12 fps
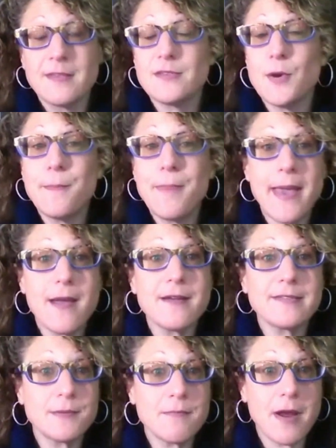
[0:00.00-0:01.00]
So
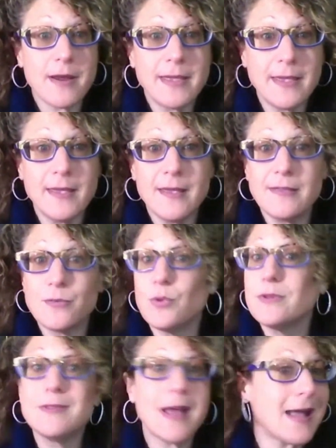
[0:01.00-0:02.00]
pears and marquise
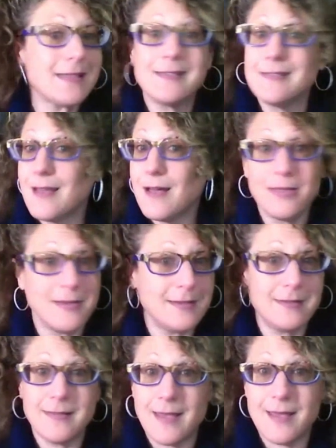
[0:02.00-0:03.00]
will not sell
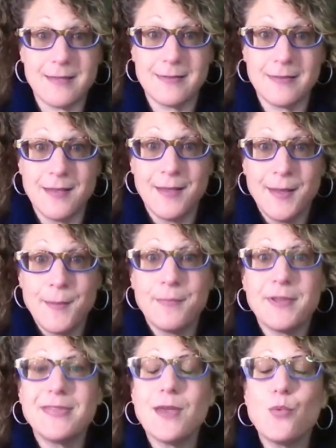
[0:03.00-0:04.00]
these days,
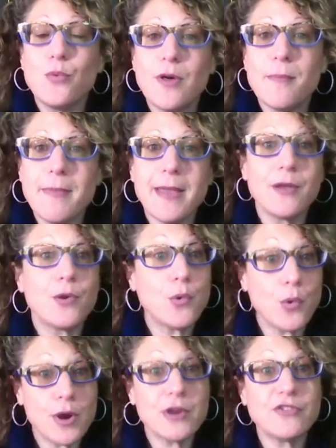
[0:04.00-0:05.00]
but they will
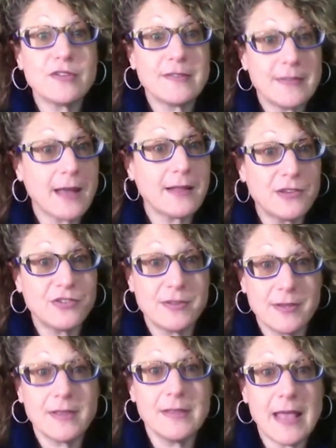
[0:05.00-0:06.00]
make gorgeous
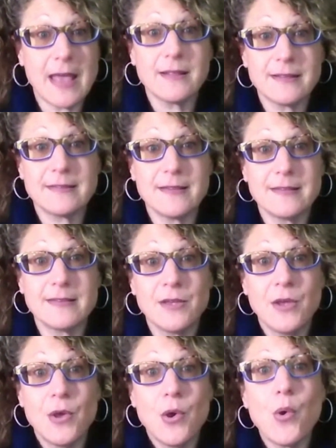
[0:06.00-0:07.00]

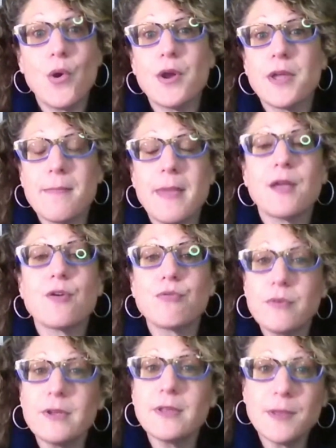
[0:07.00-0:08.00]
necklaces, or can make
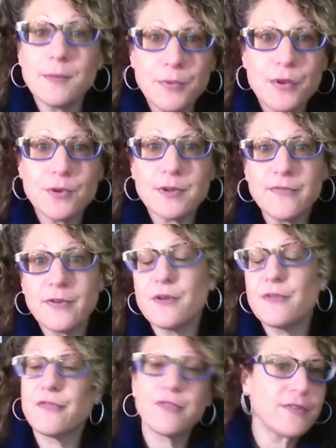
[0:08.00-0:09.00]
a really
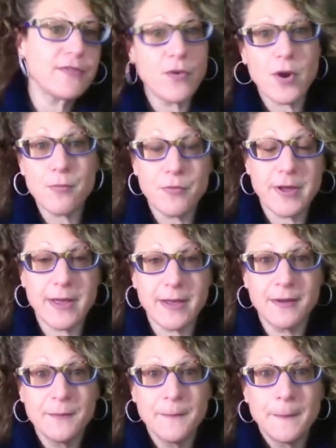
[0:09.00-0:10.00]
beautiful freeform
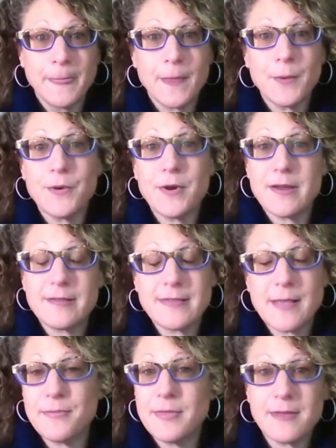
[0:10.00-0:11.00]
ring, or
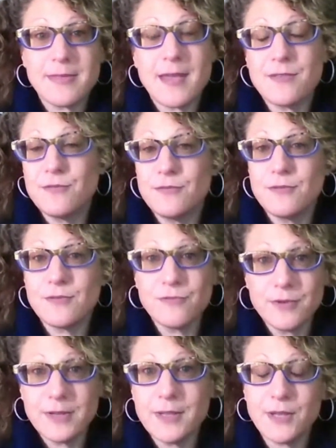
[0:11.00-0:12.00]
something that's
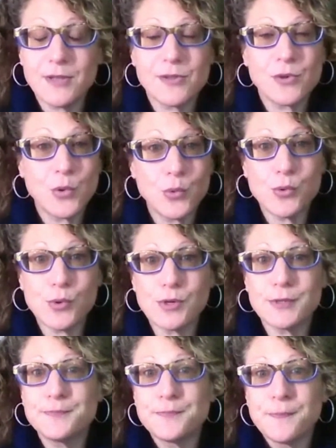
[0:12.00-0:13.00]
really
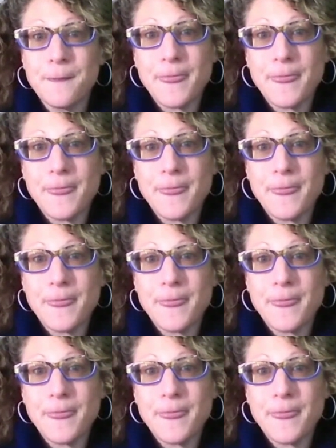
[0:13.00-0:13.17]
cool